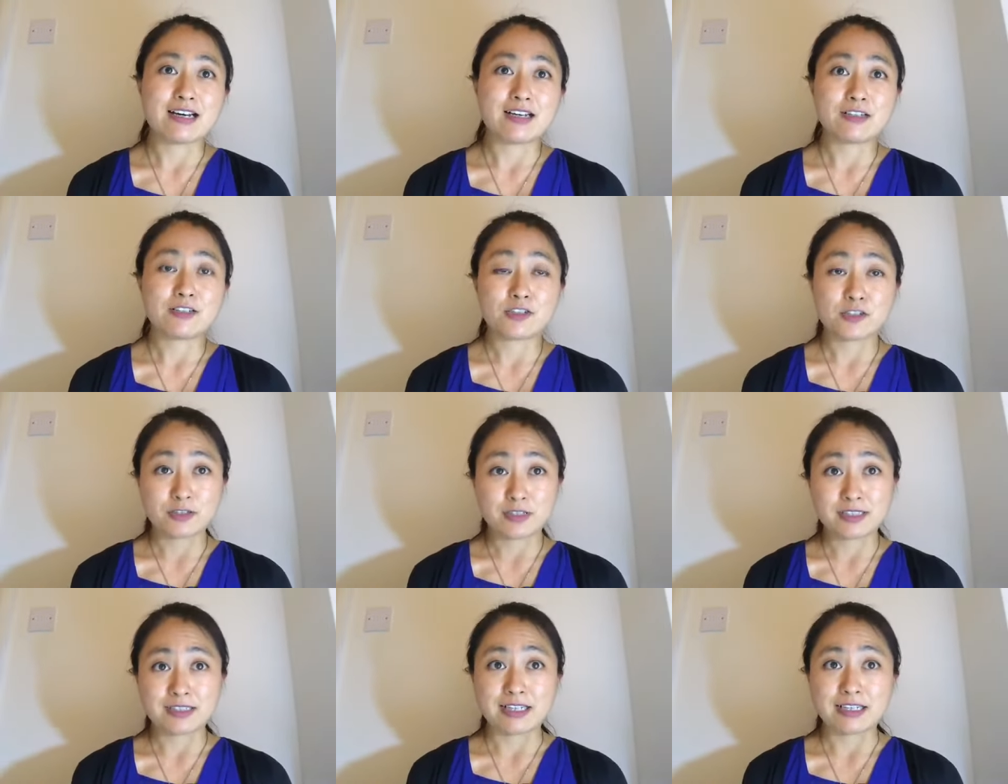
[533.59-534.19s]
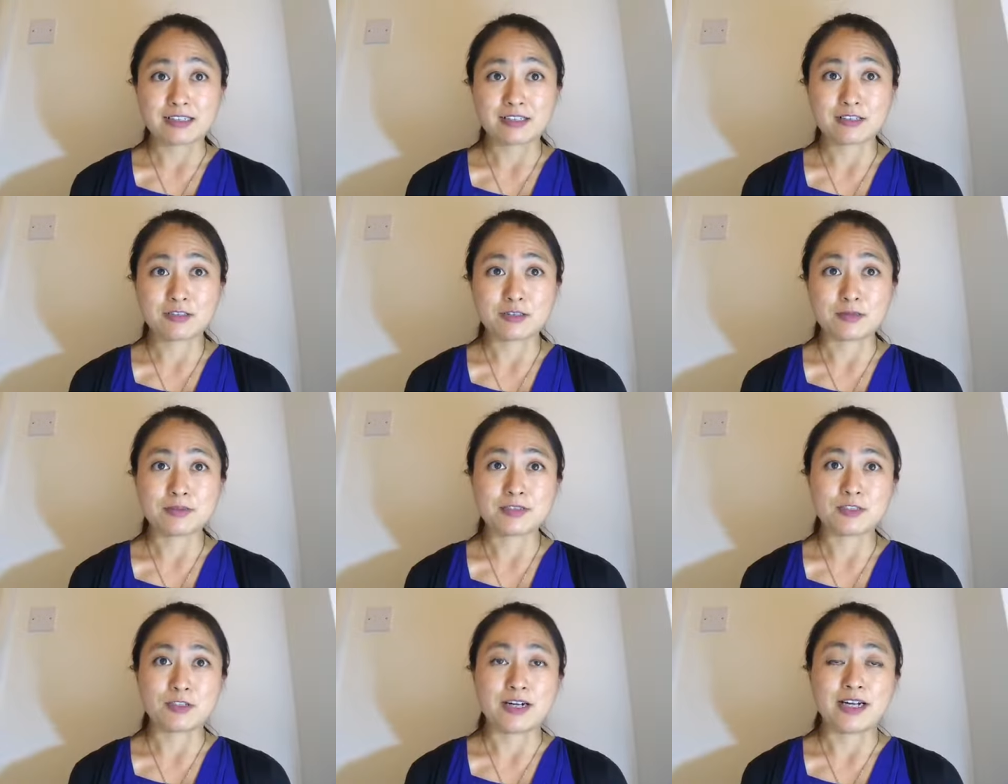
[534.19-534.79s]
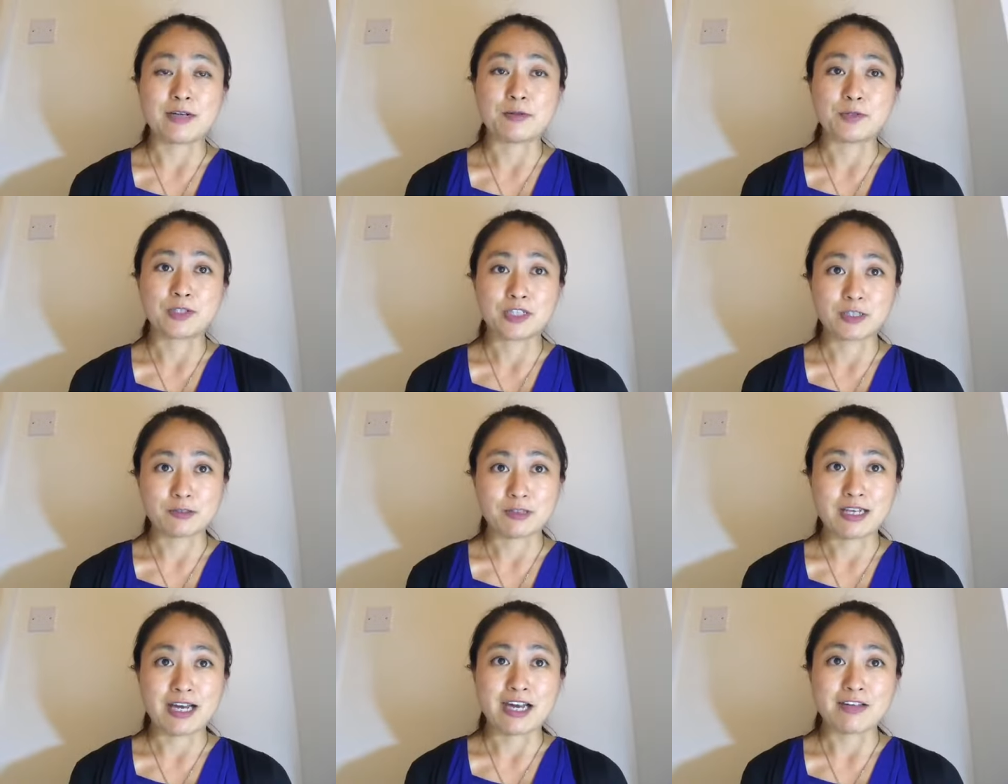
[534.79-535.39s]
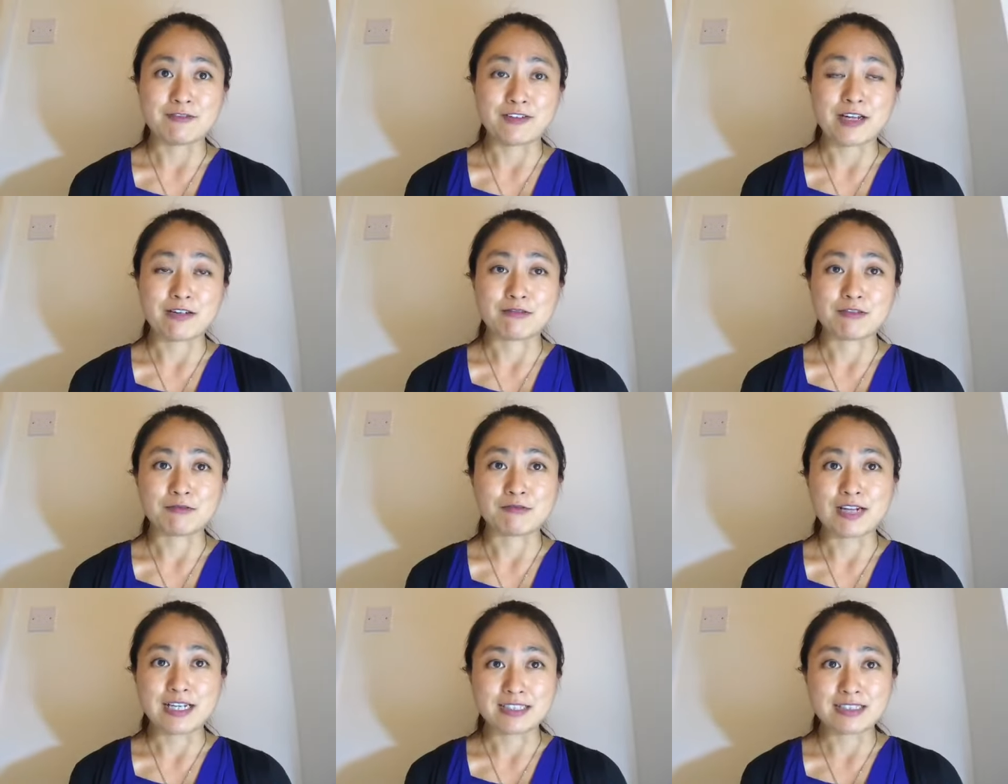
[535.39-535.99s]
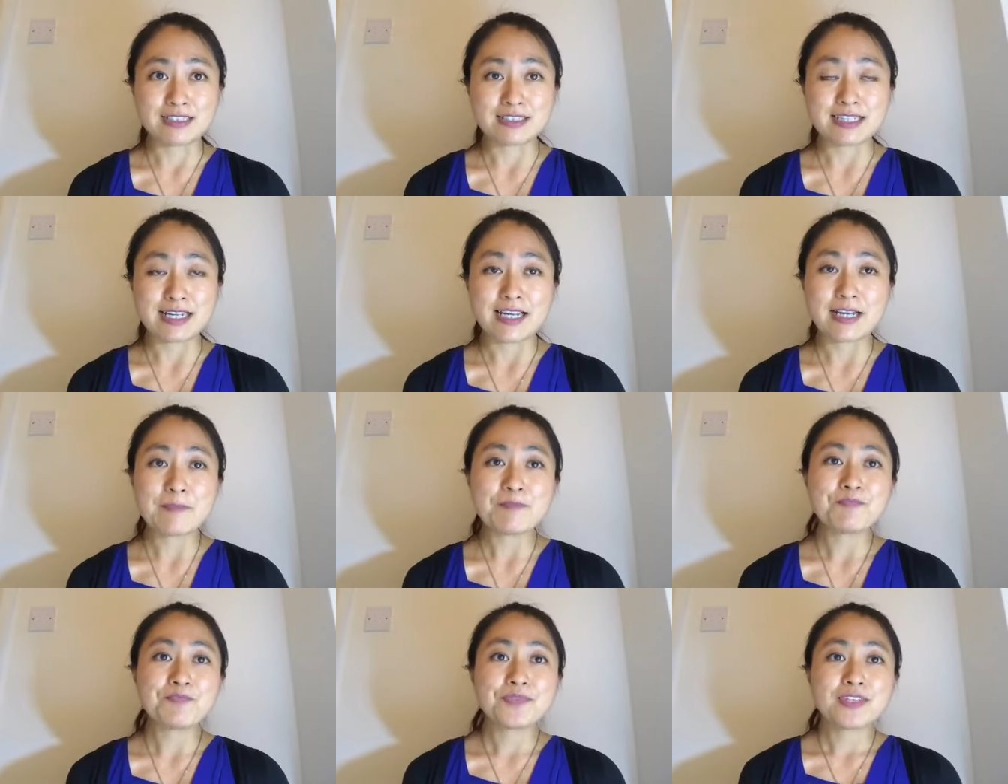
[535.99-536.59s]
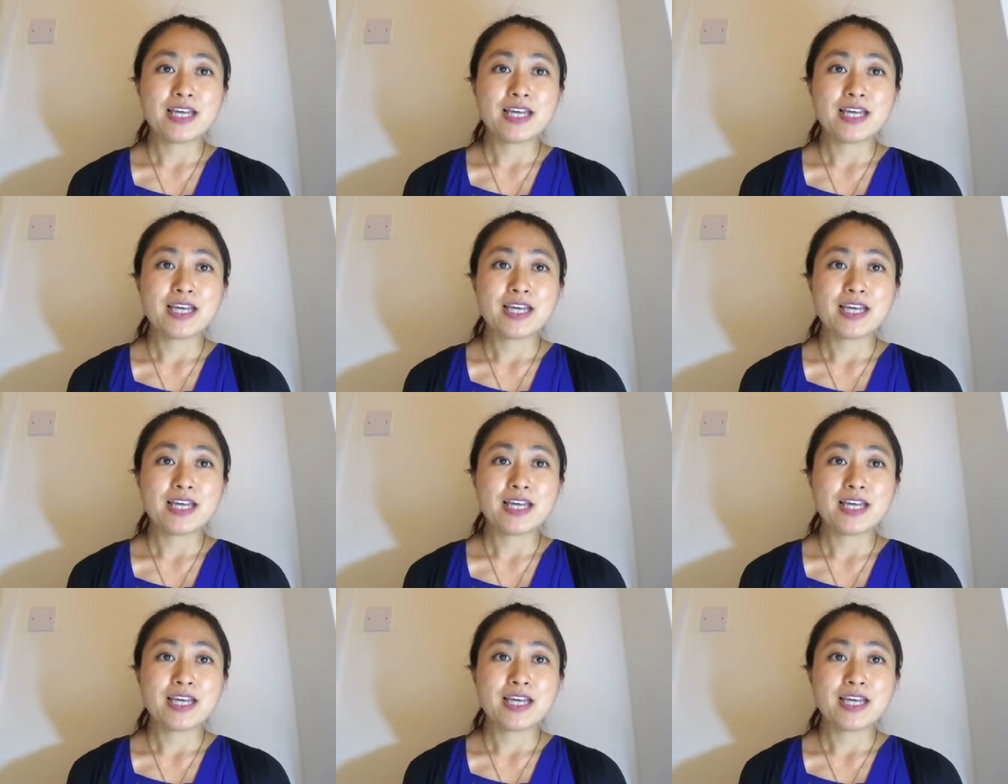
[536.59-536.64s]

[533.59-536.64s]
join that group. So I will go live every Wednesday.